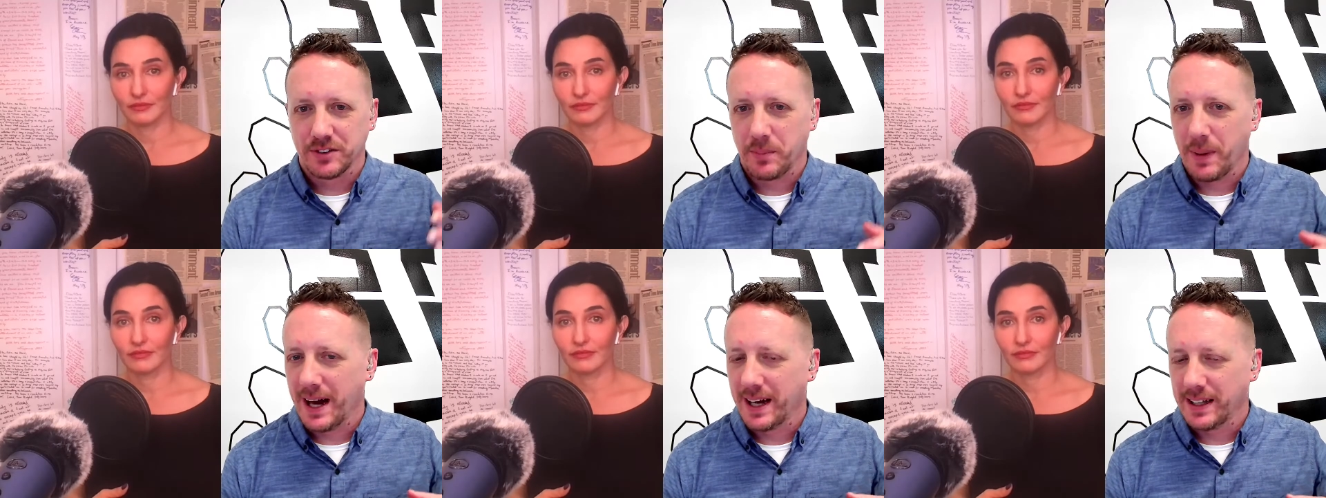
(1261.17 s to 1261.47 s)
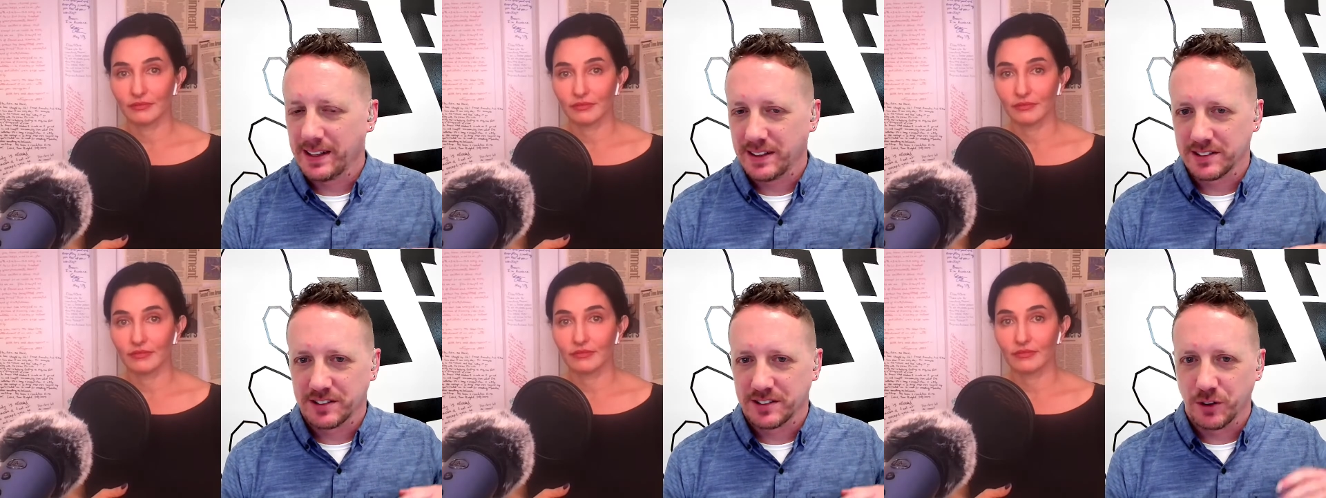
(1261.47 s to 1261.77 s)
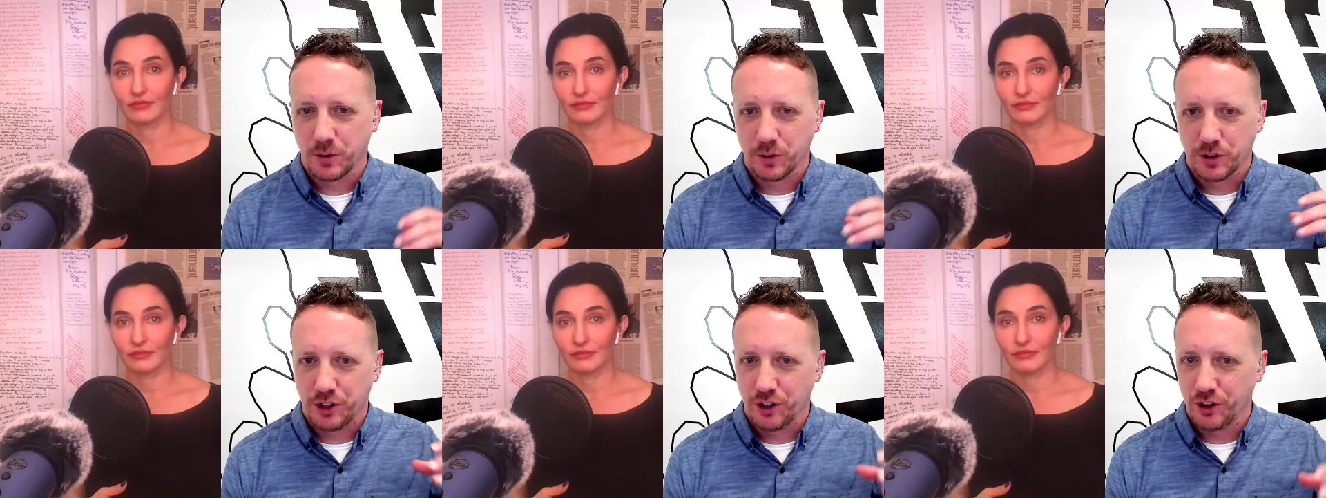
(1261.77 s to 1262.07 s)
Speaker 1: mind is so
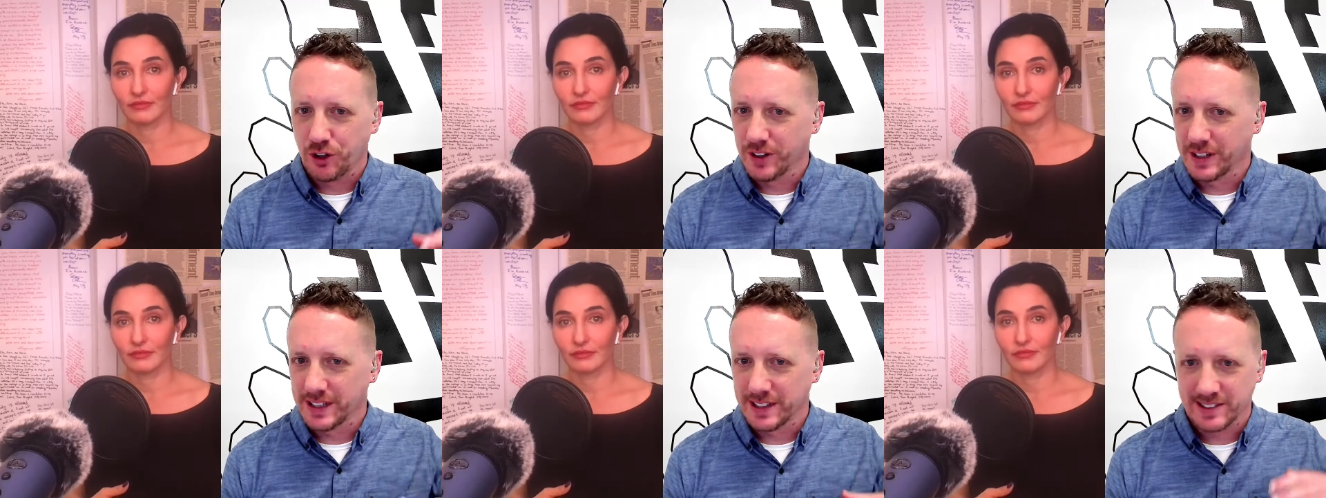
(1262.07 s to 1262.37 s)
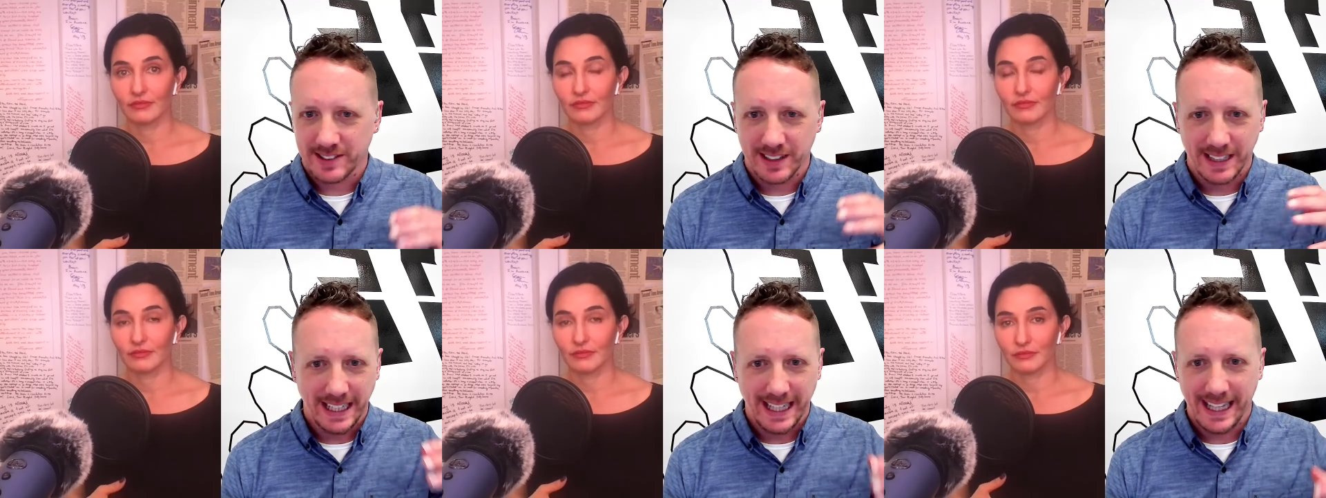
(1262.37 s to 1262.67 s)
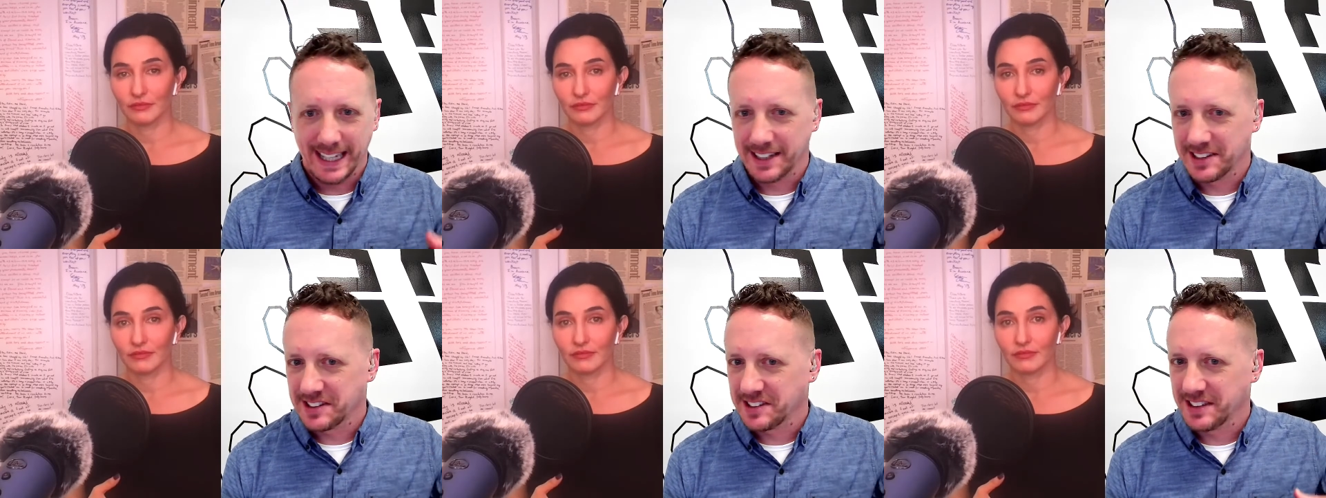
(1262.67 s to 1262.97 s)
curious and
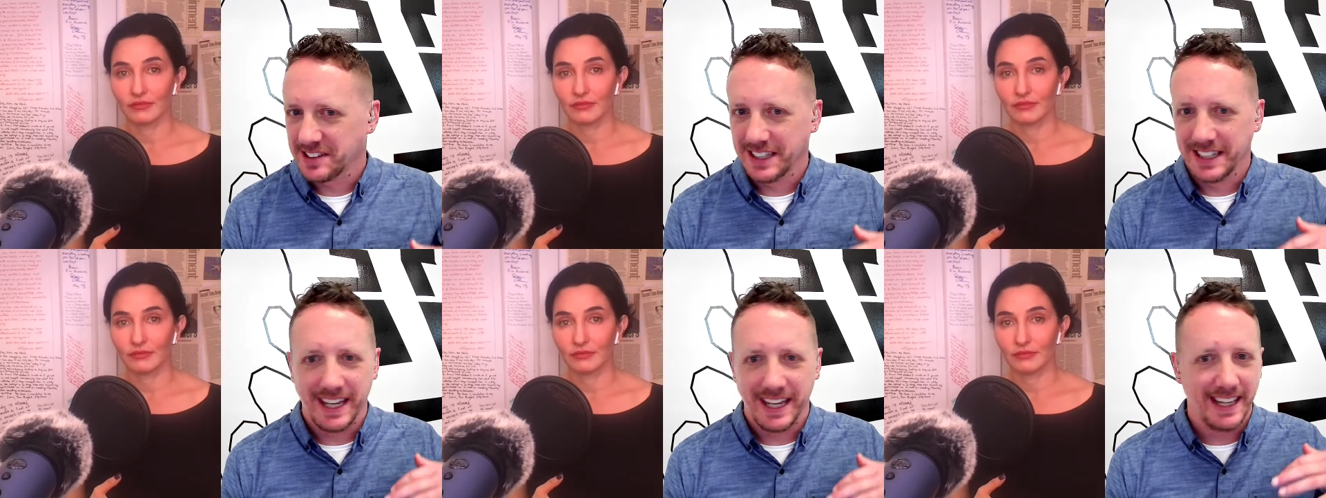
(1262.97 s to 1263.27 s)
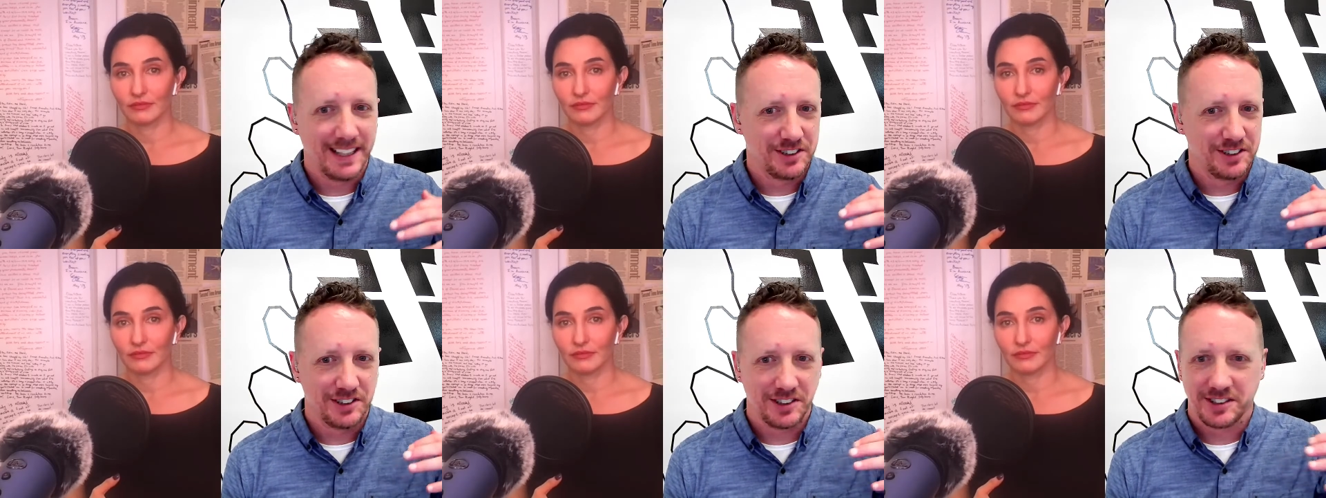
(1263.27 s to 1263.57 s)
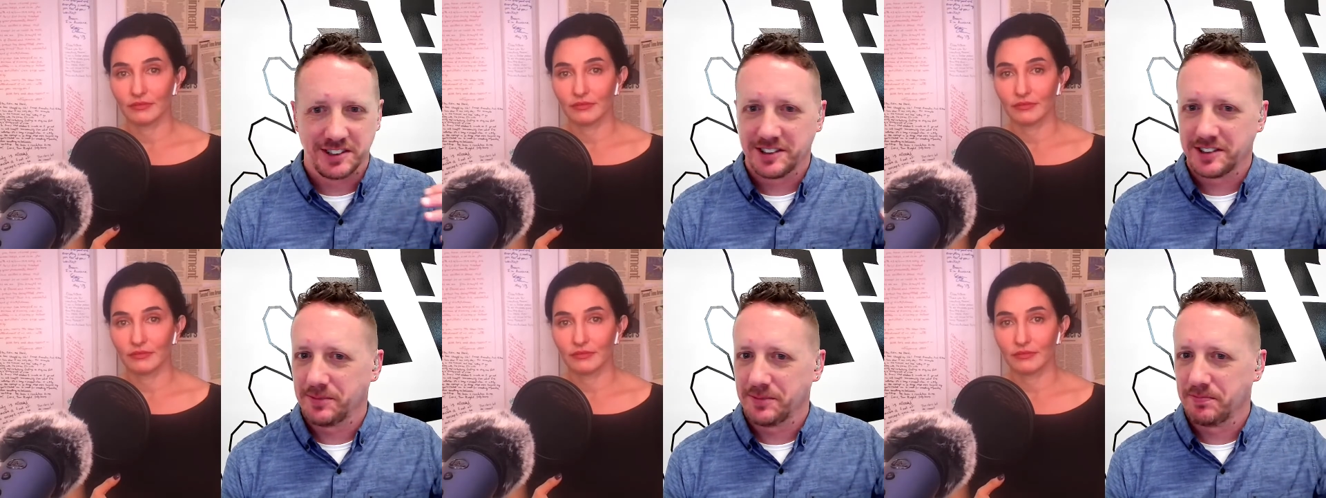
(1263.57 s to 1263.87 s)
innocent and
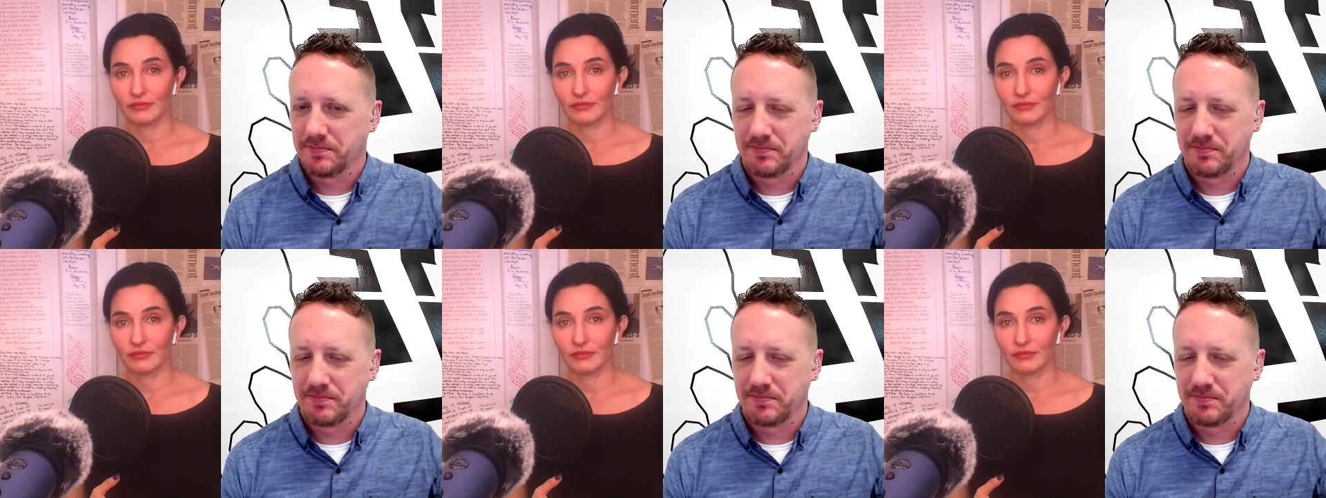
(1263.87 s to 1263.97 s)
just